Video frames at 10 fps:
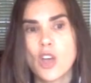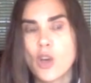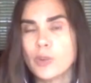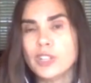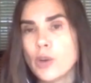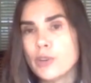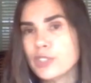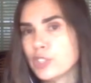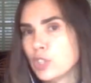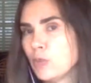We know as
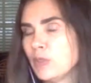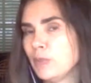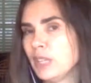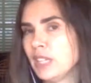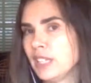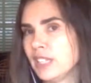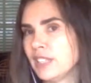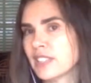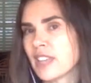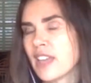human
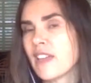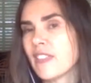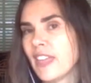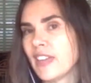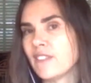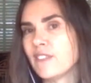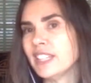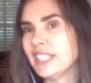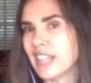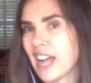beings that
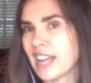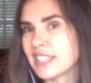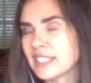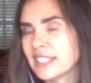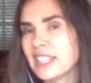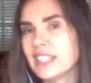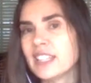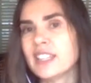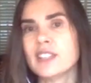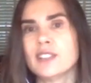feeling
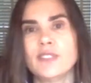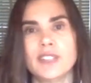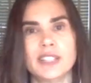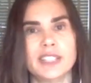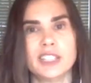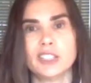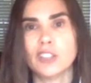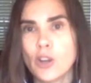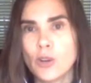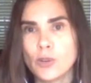isolated, feeling
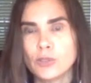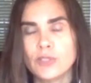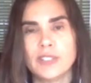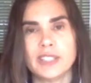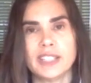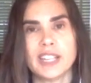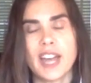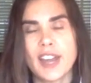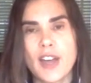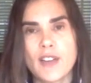alone, feeling
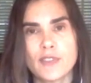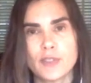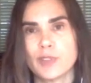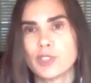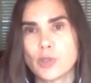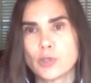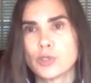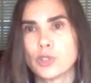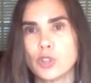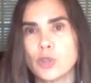cut off from the social
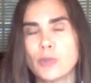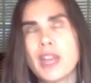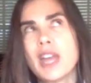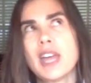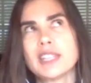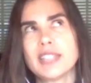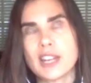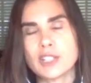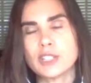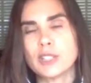group is
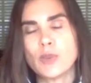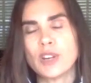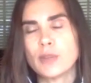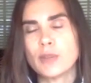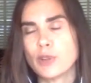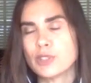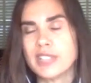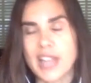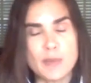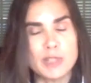actually one of the most
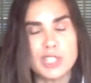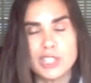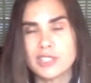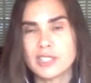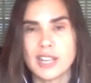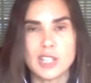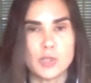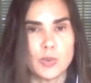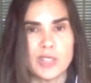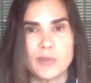damaging states
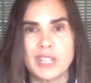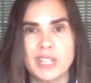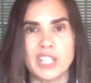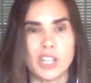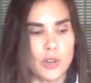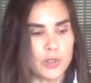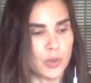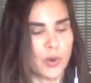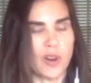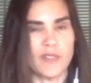we can be in. It goes to
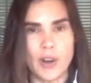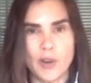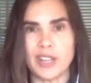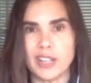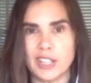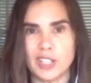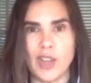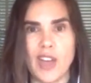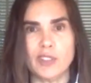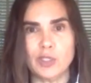our very, you know,
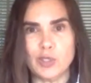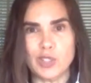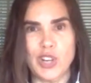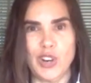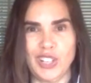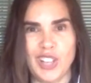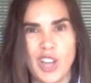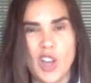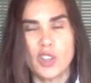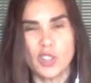evolutionary
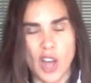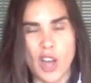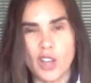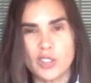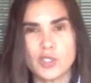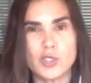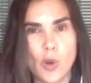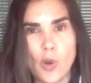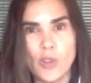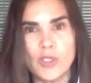uh,
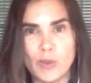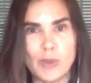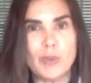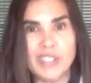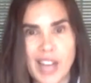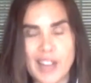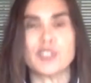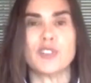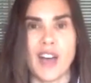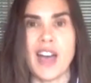soul that we will not
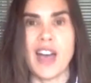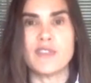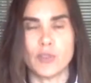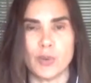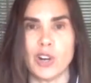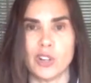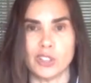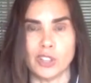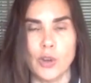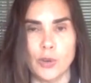survive if we are
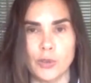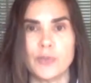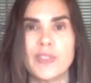alone.